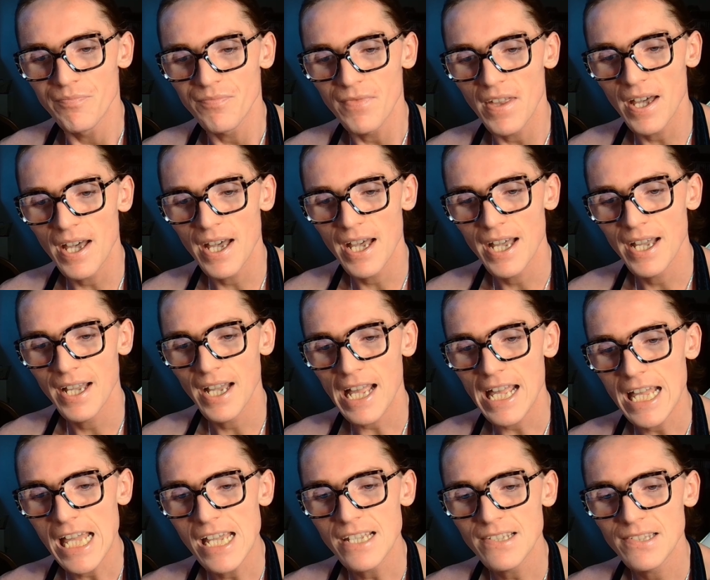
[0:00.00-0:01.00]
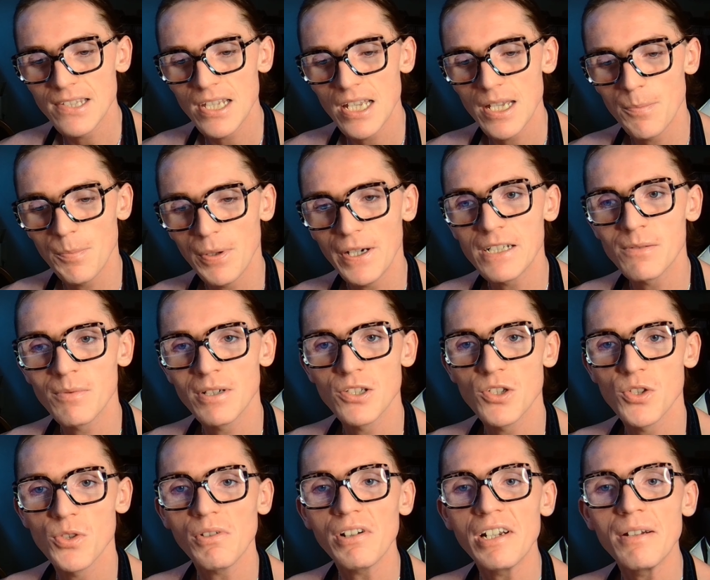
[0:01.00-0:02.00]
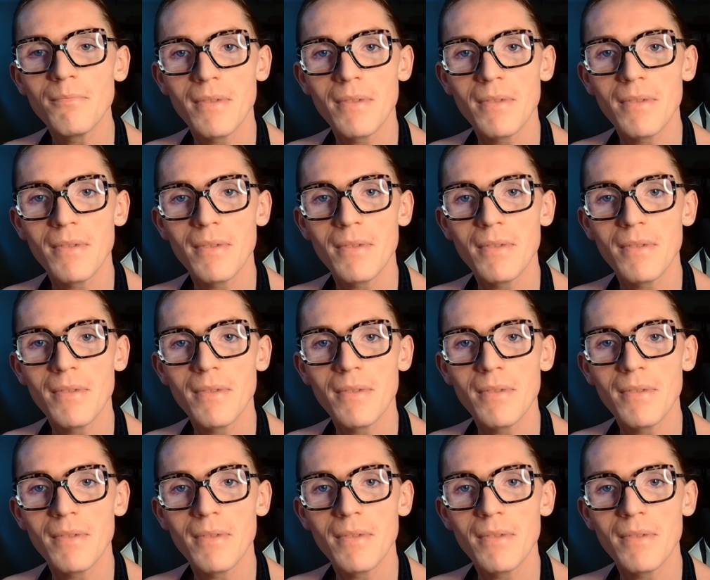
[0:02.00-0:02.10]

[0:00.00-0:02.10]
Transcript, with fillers: I guess, pretty much 3